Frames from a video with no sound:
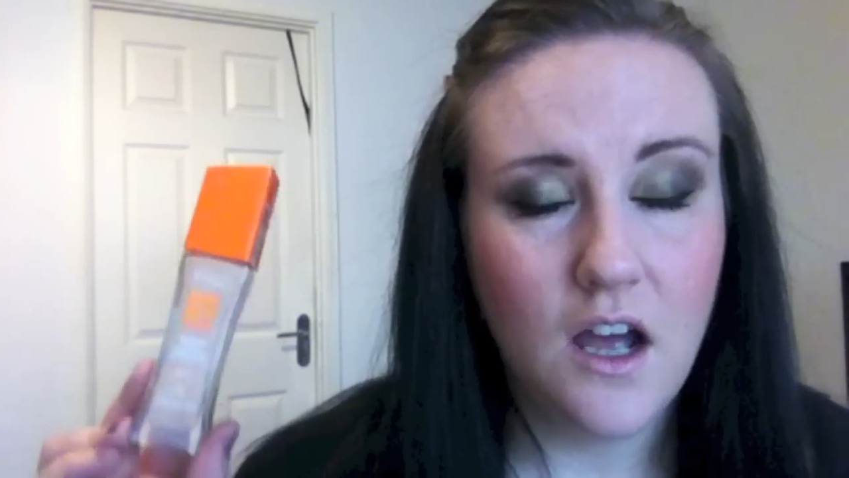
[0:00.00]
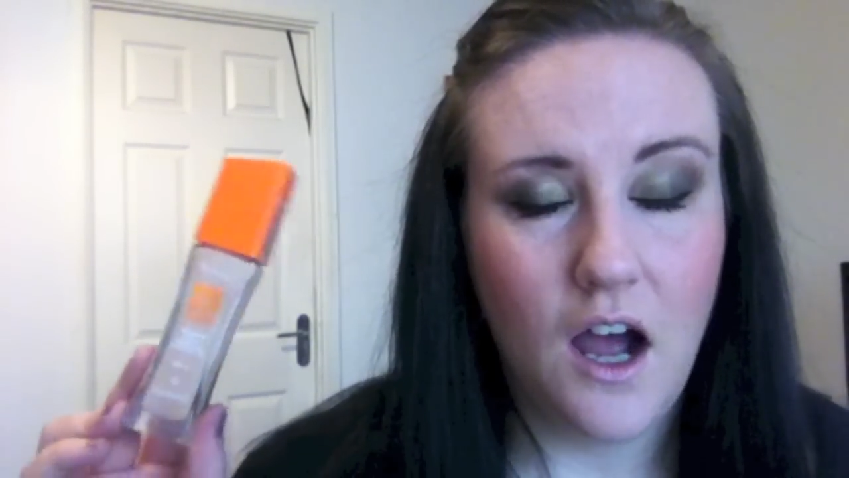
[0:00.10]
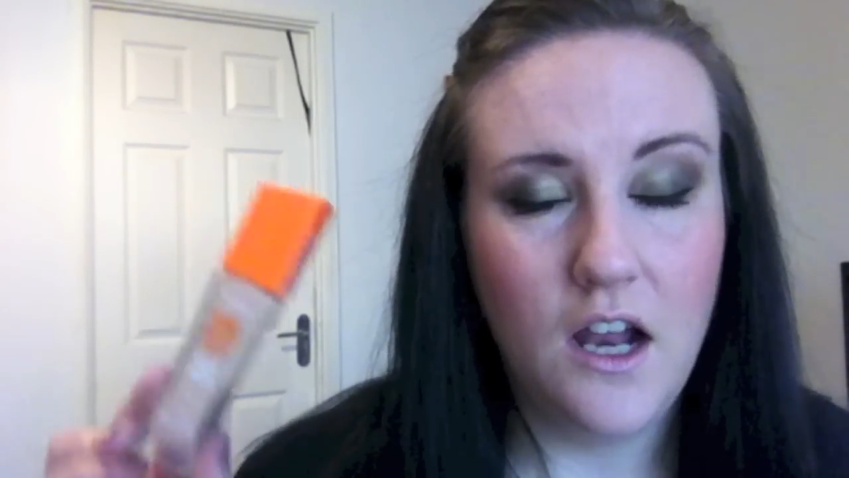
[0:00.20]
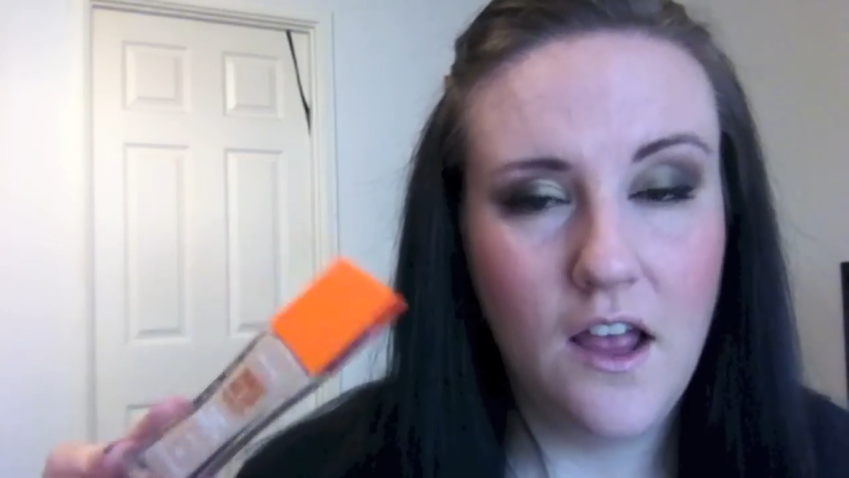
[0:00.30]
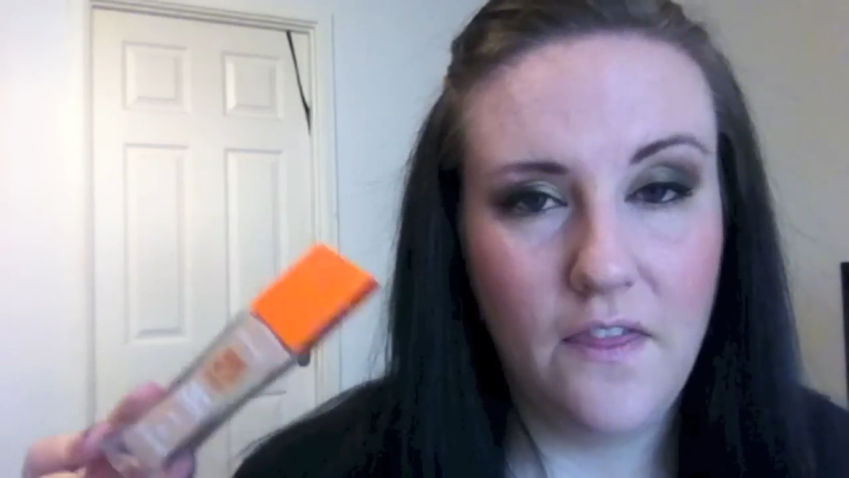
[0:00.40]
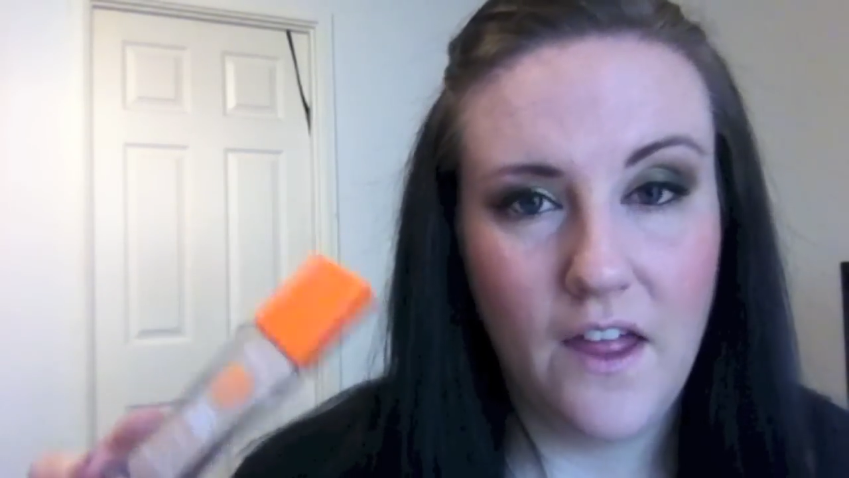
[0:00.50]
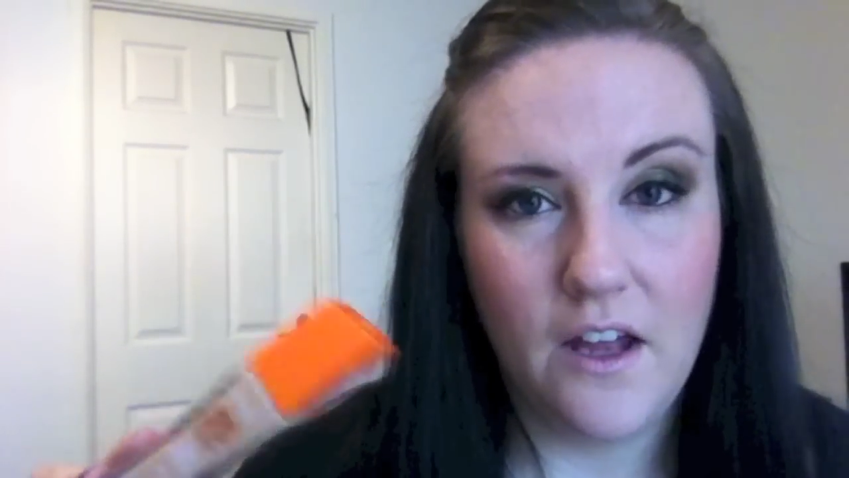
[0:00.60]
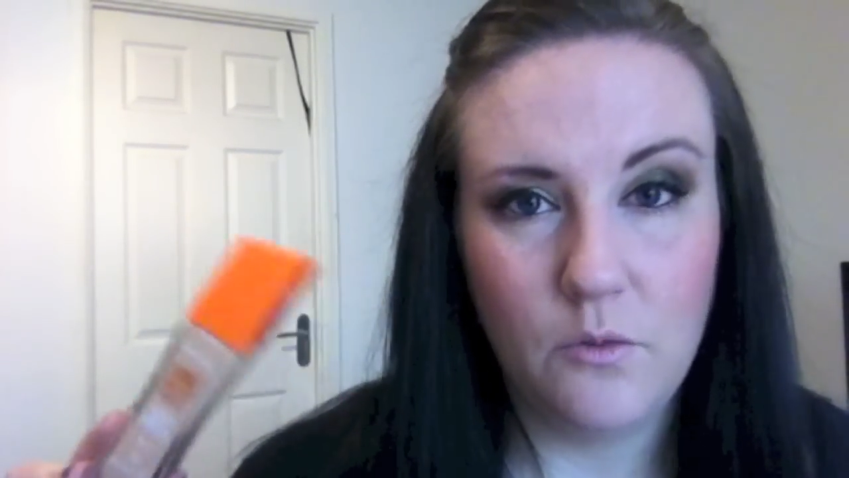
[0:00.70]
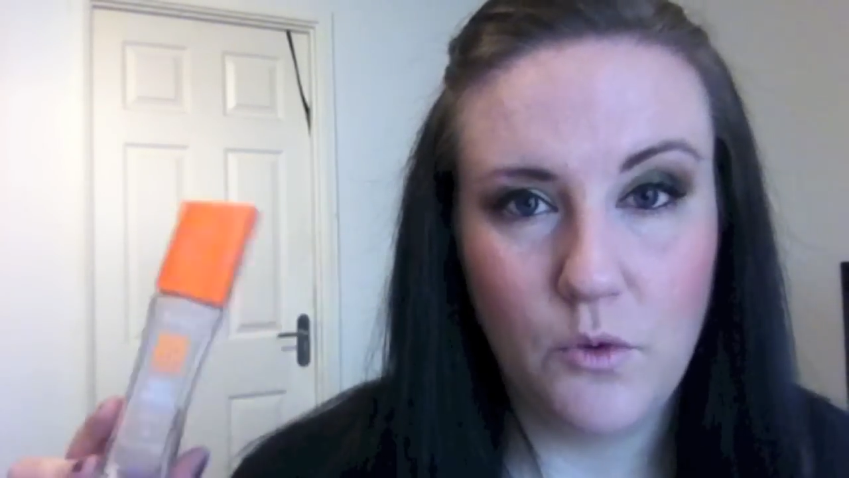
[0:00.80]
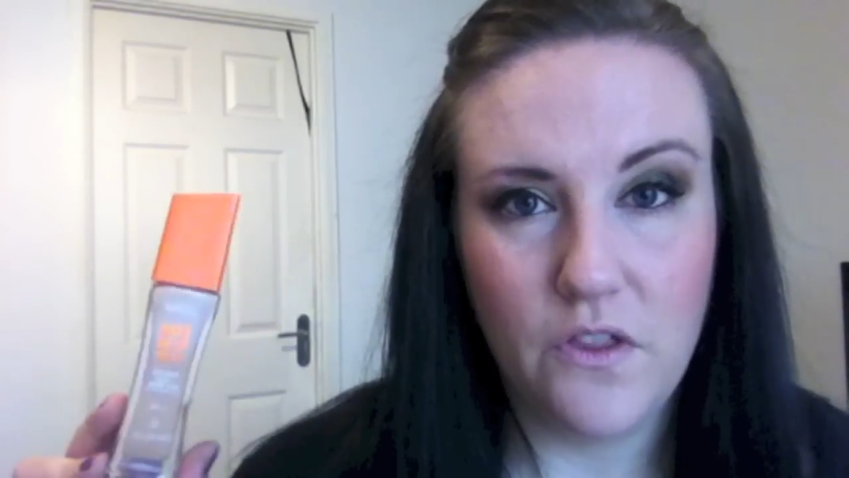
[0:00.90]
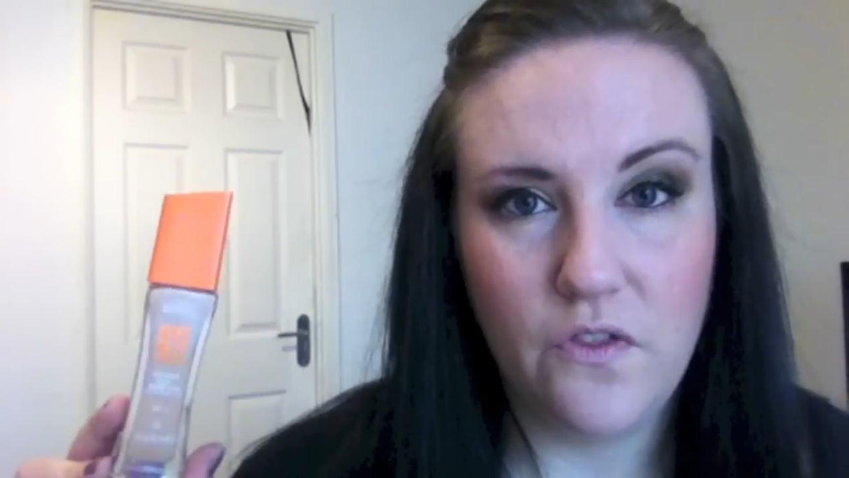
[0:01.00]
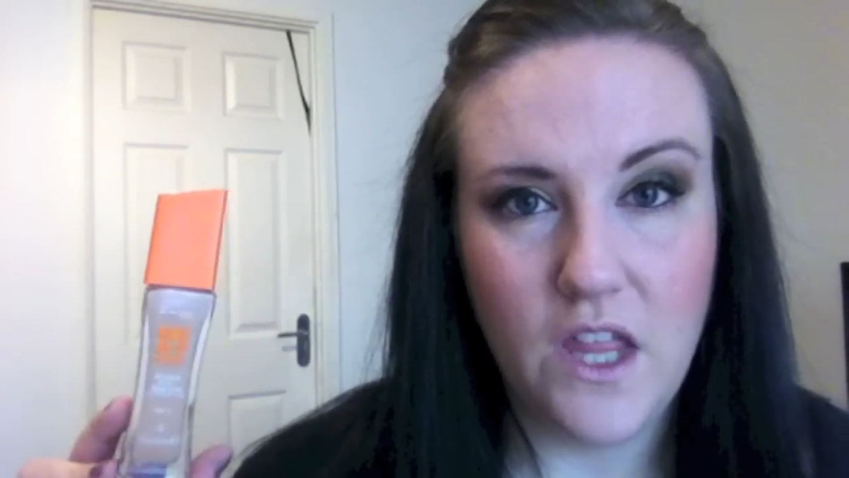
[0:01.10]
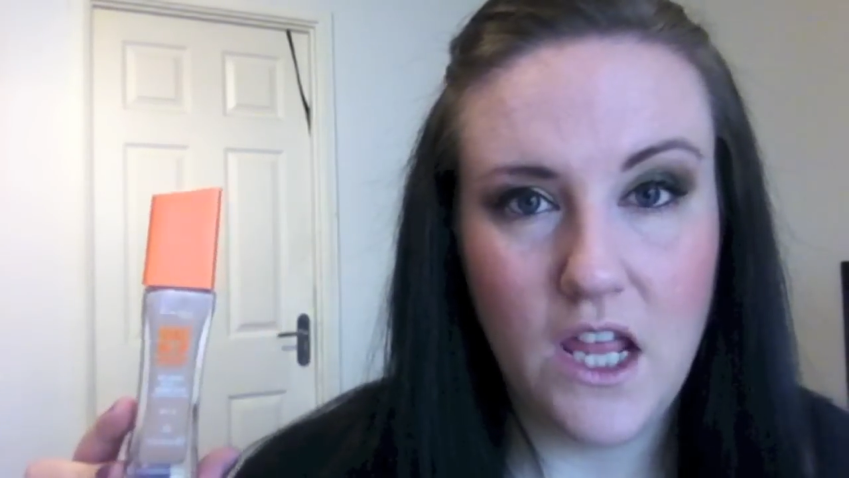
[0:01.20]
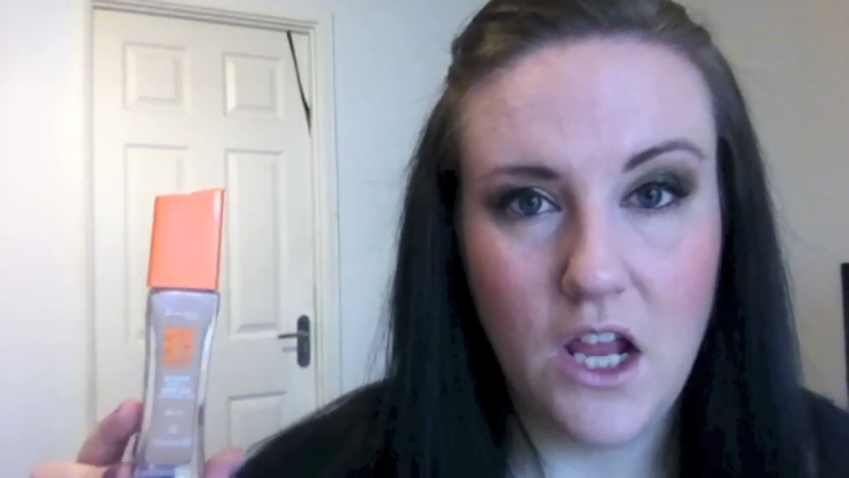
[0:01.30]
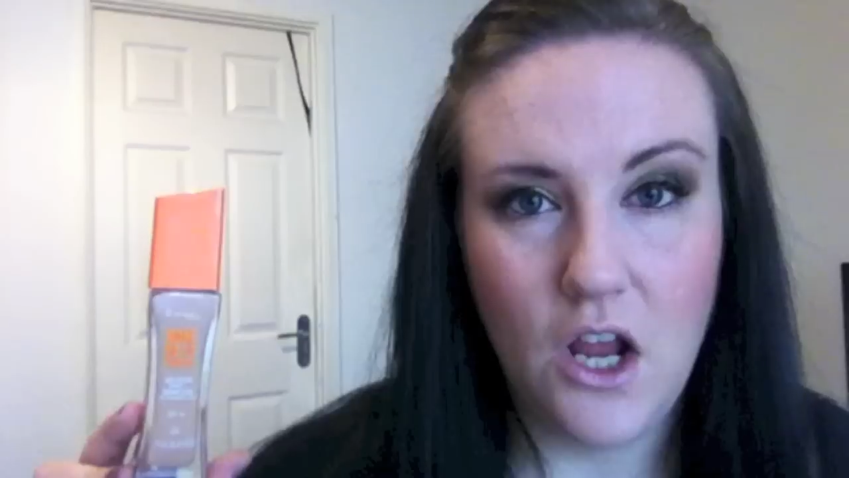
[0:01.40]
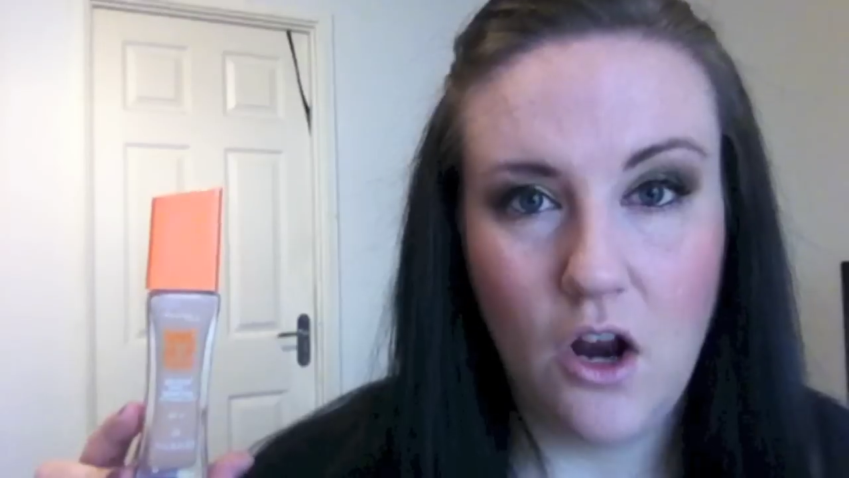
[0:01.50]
I learnt that with the